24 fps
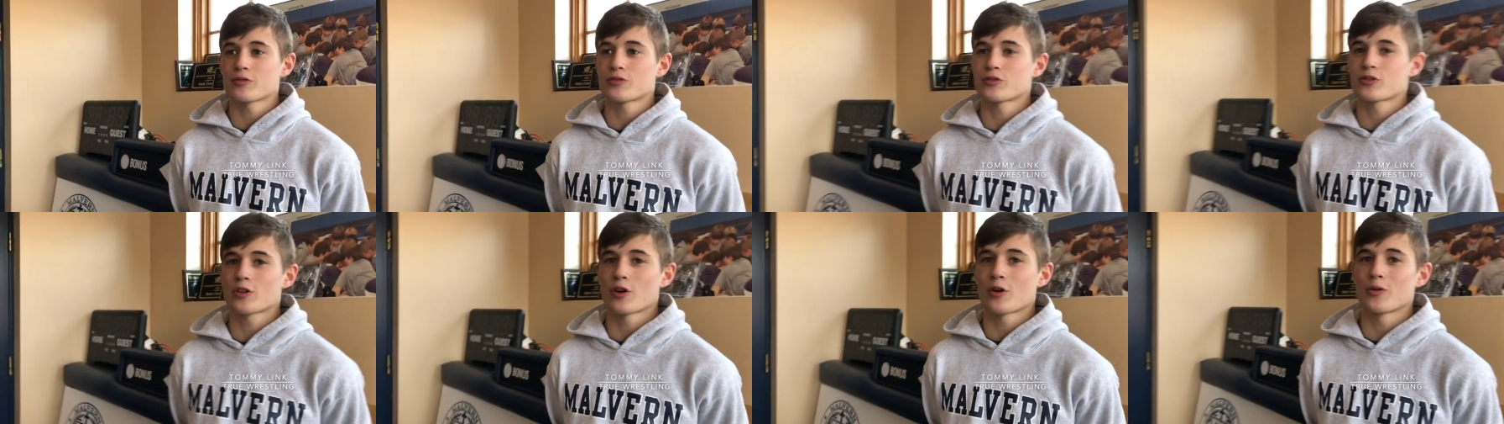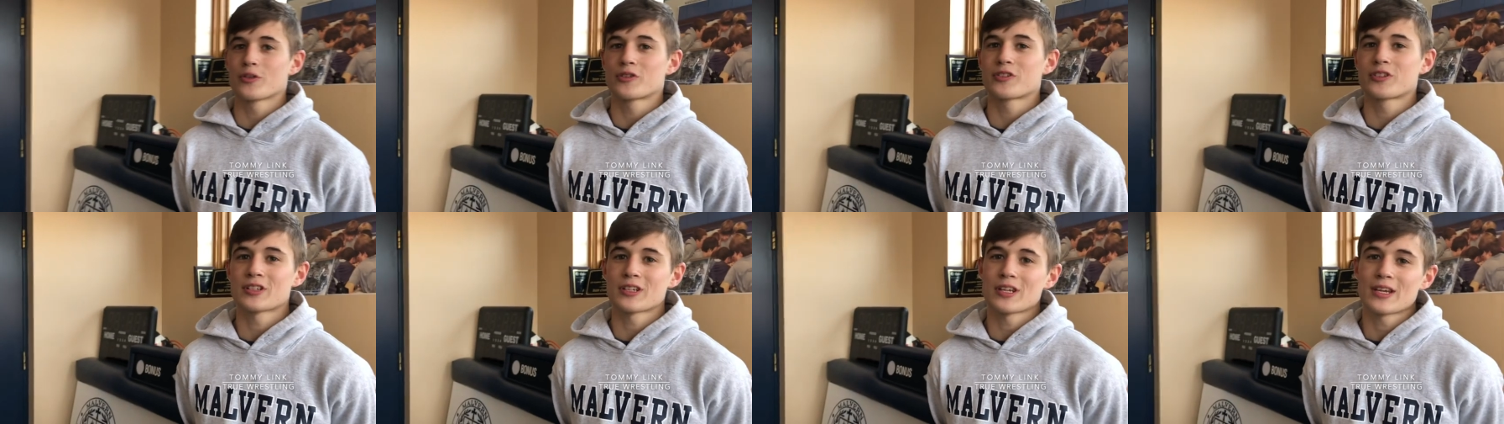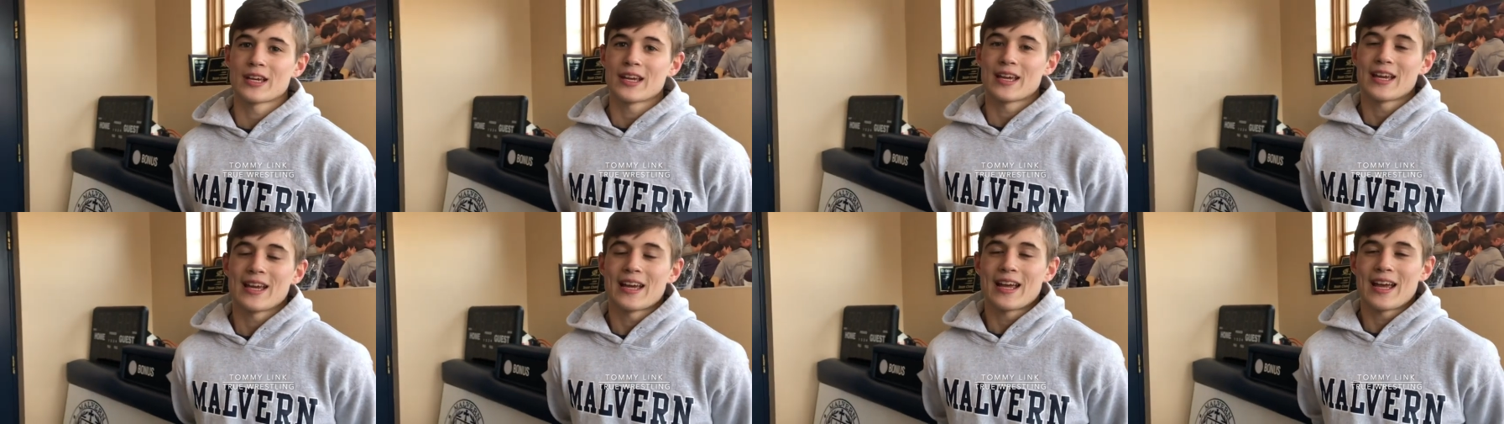So it's,
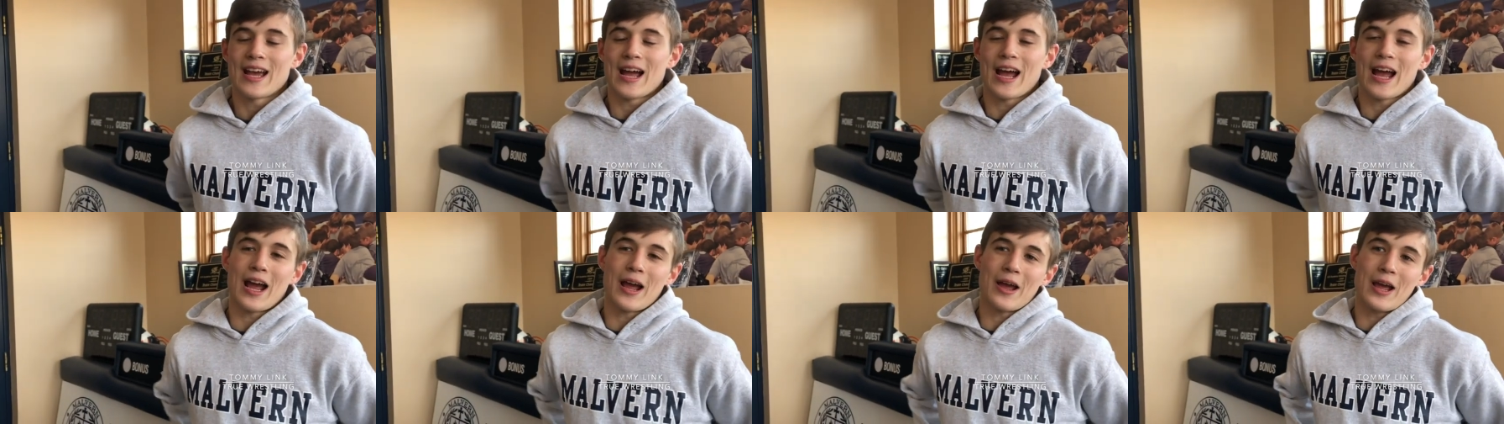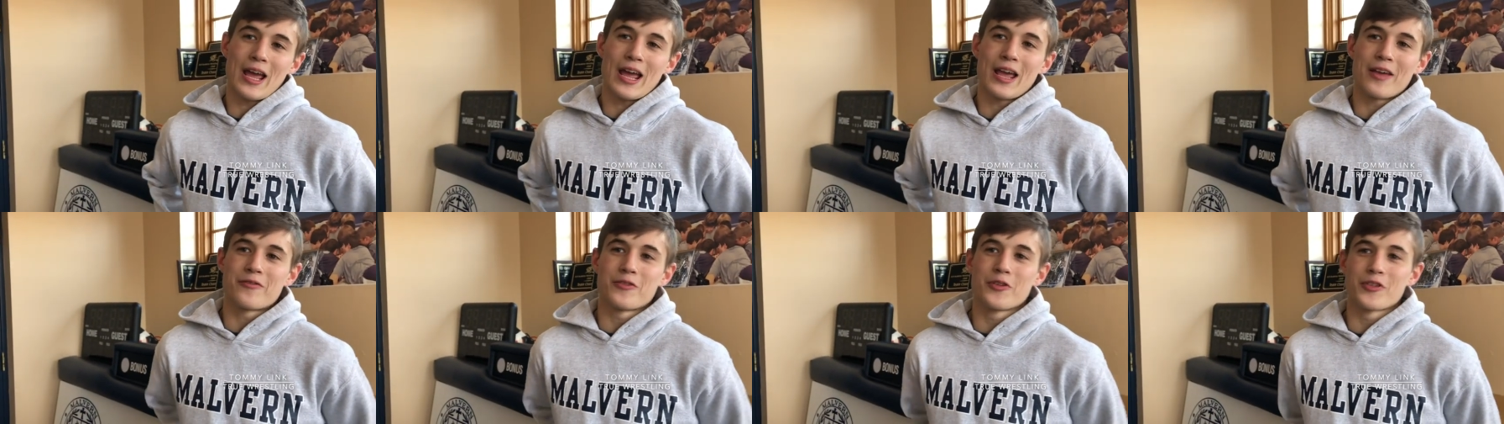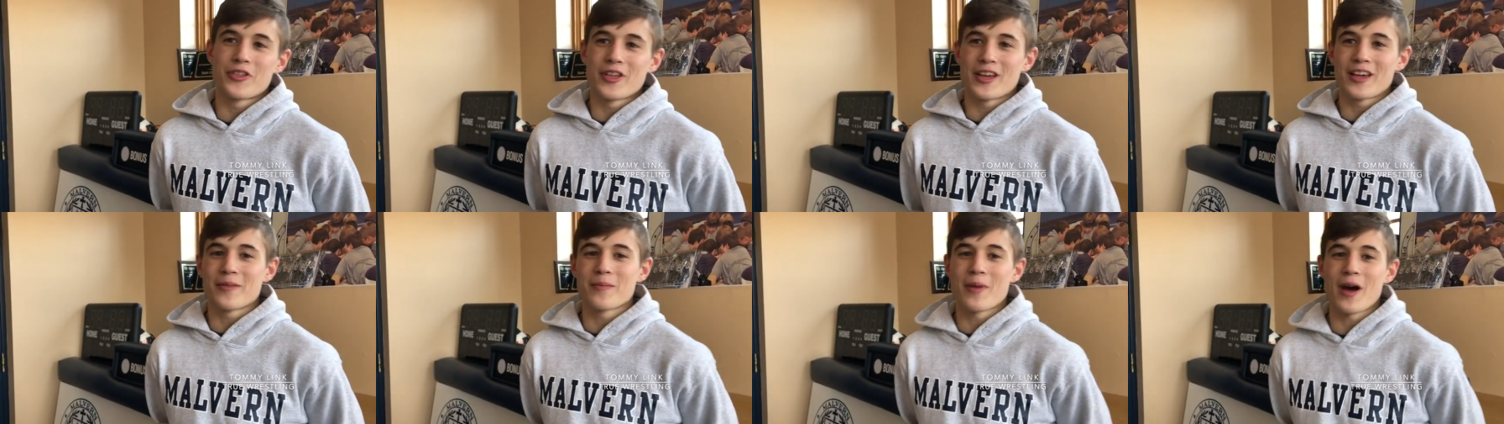I, if you
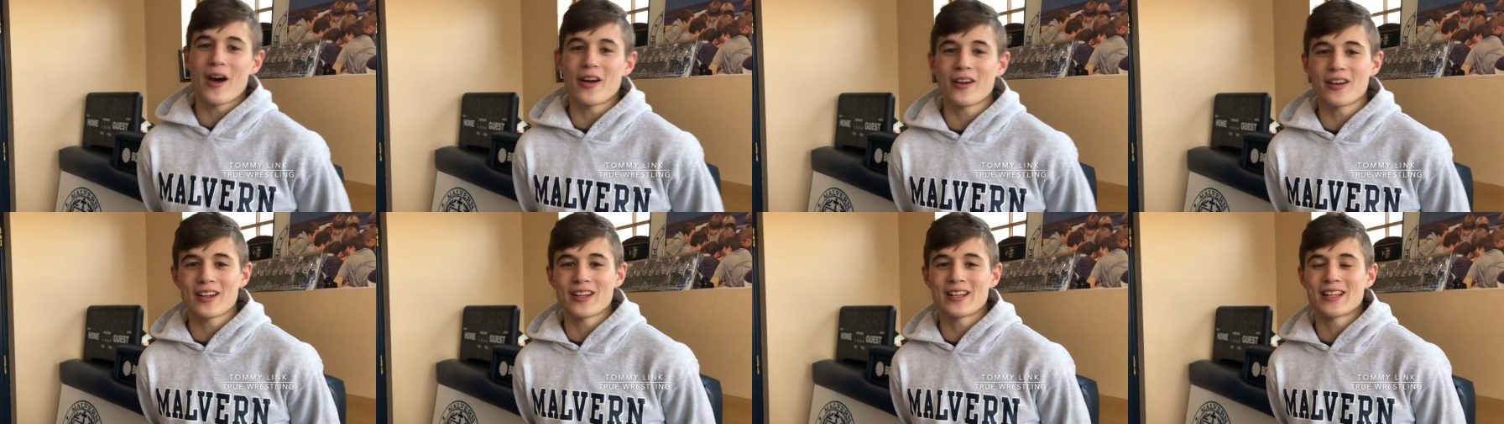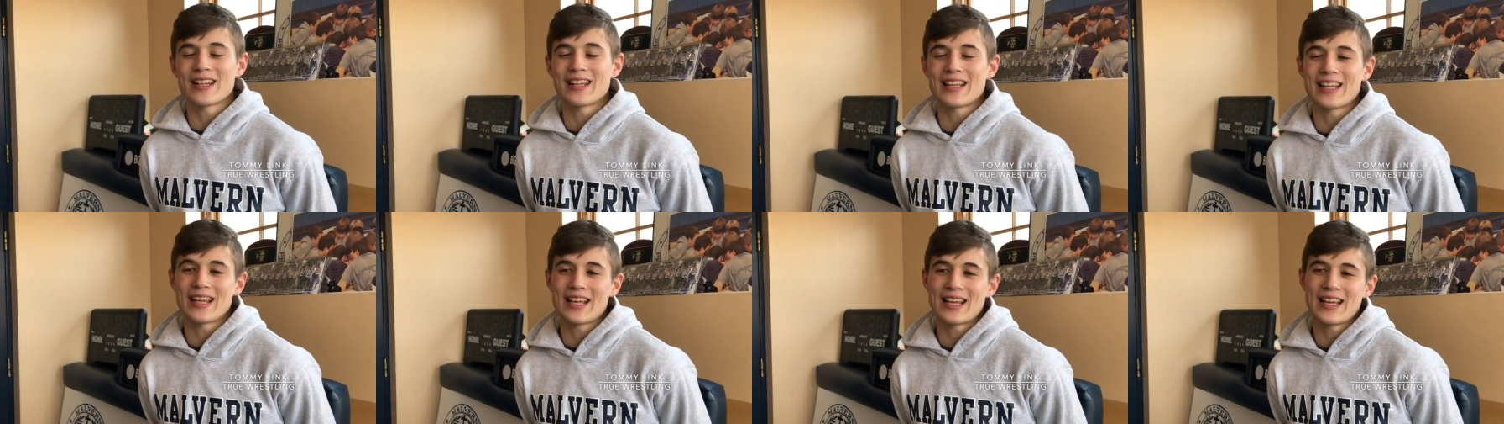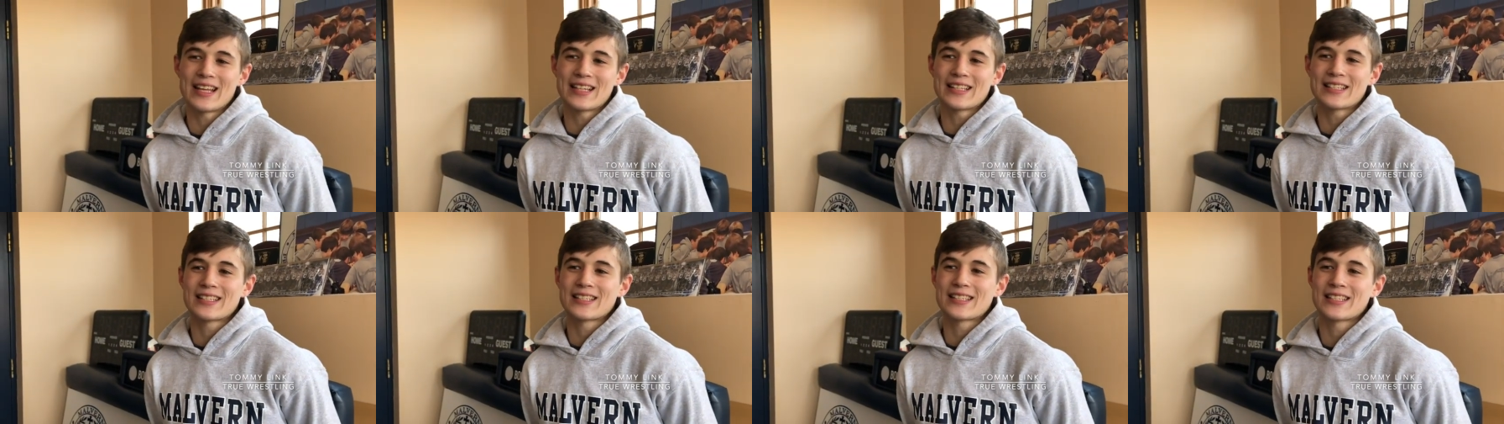think about it,
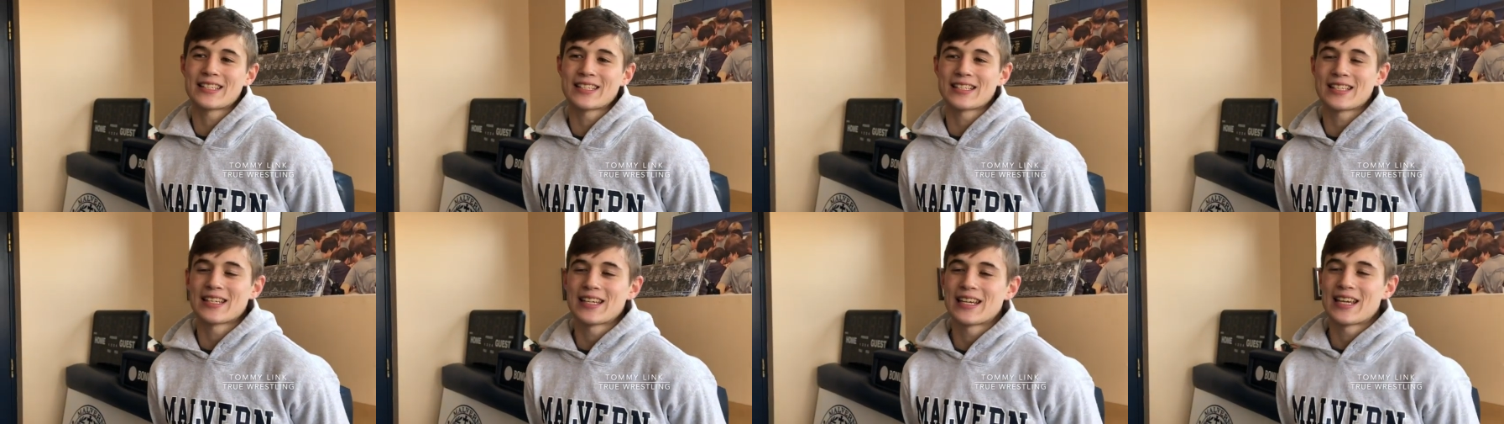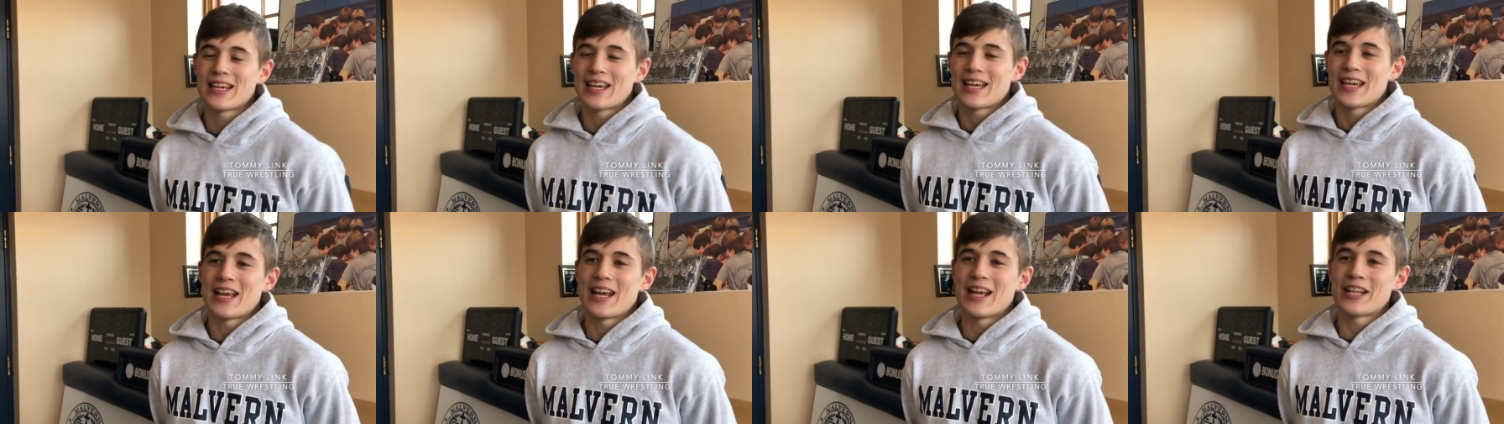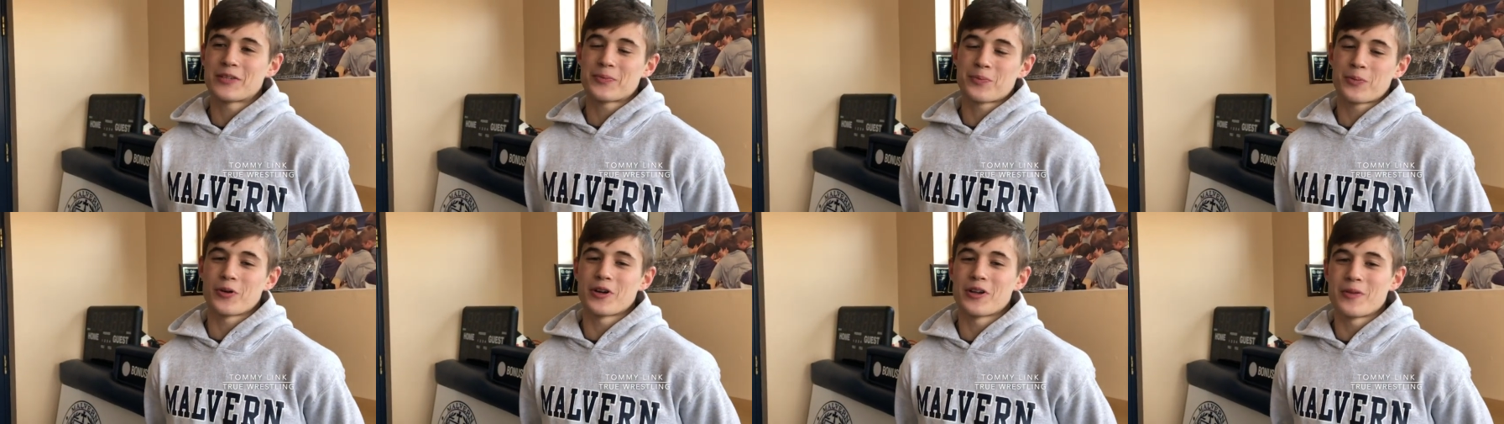it's
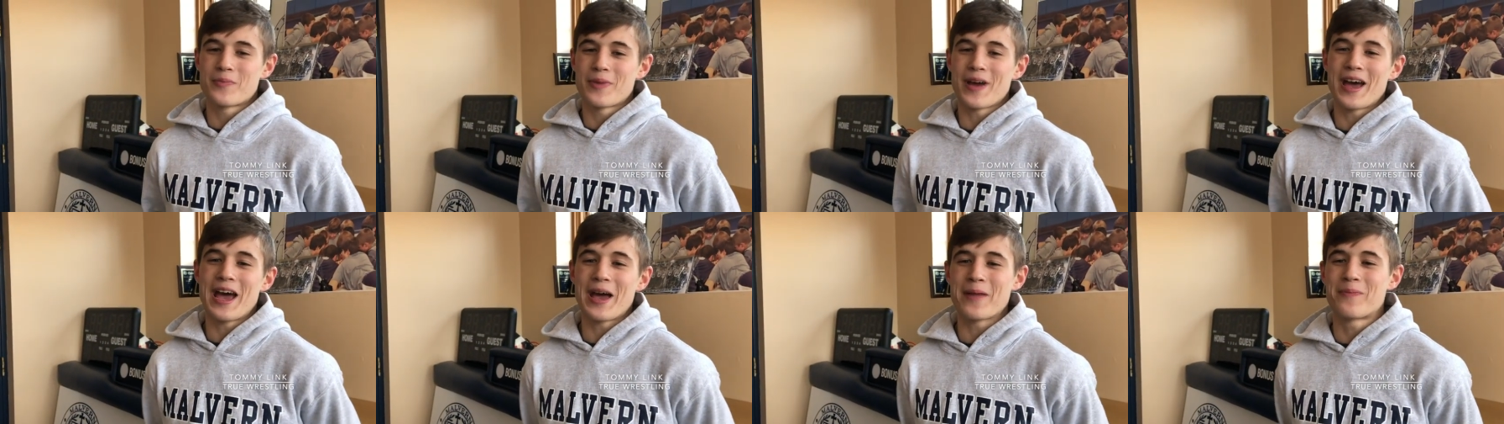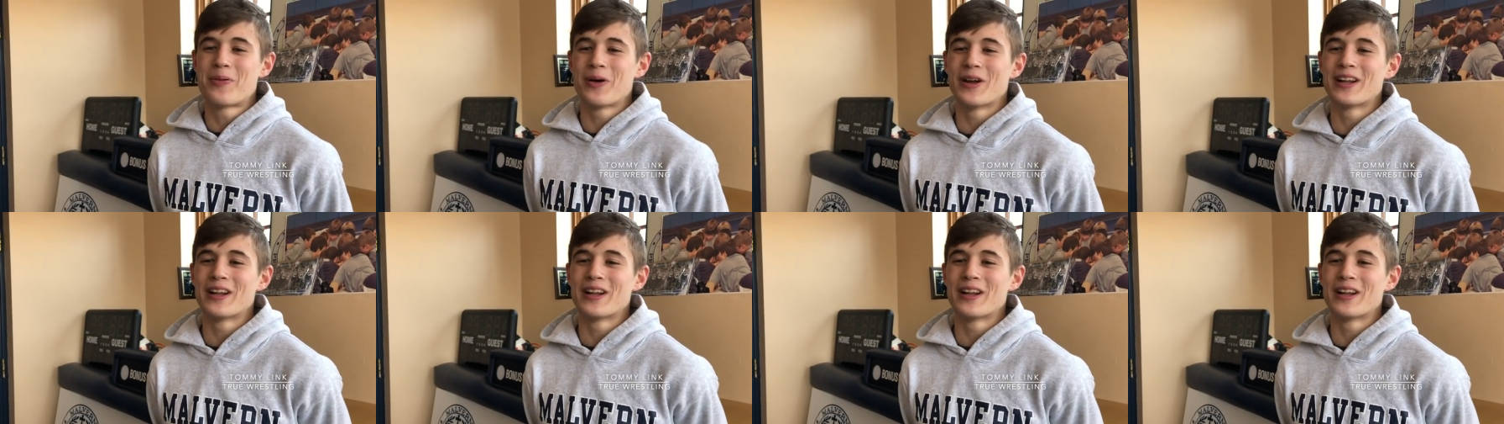it's pretty bad,